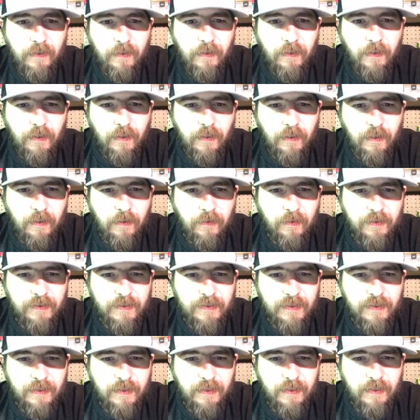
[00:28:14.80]
Let's
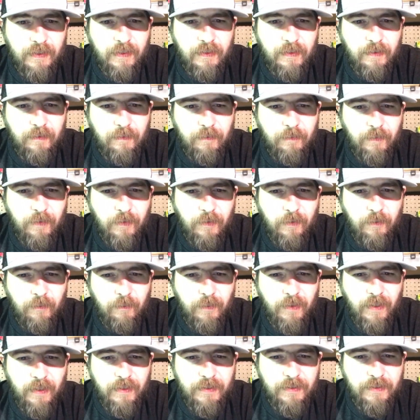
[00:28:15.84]
see. Who
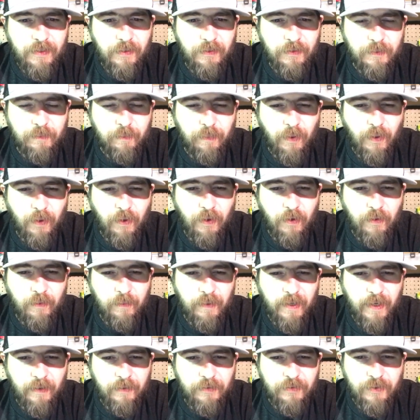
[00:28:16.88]
makes those
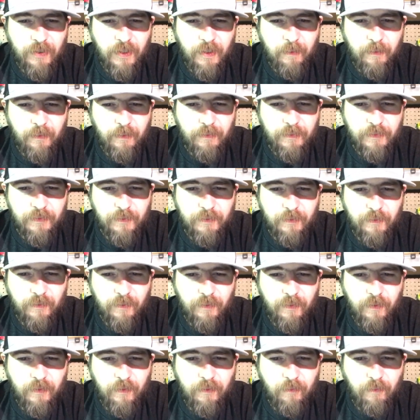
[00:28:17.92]
barb out trebles
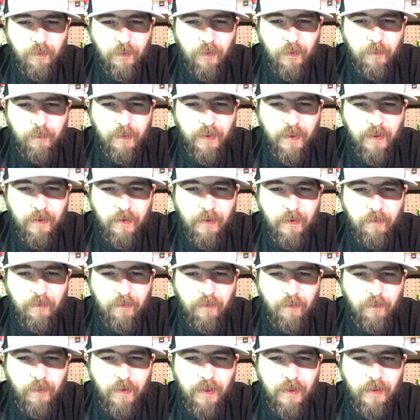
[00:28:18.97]
work better over
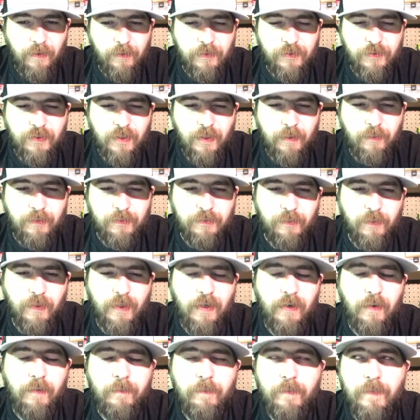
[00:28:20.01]
regular trebles?
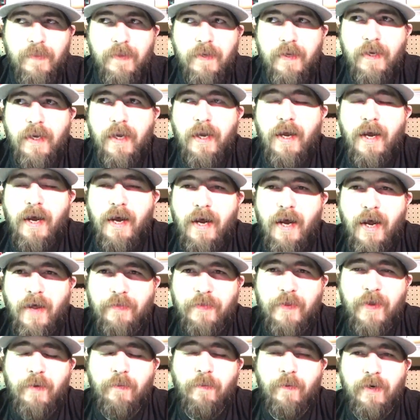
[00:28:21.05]
Well, I
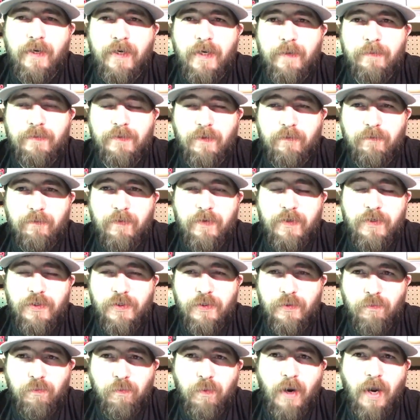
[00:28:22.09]
think when it comes to
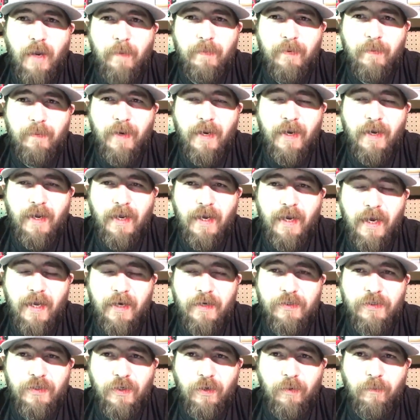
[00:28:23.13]
fish swiping at a
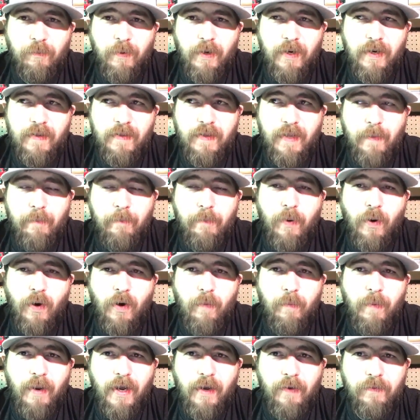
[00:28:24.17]
jerk bait, that
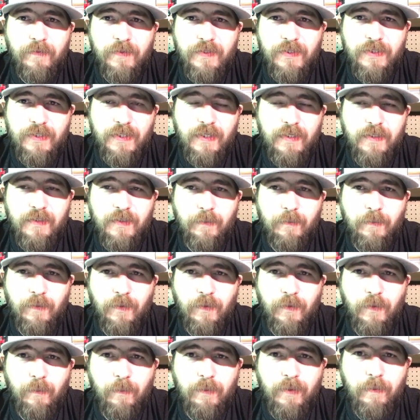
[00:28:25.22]
barb out sticks them
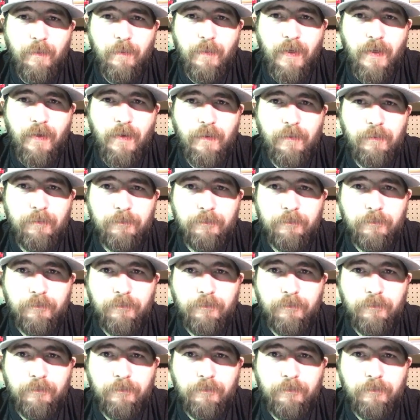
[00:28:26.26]
a little bit better.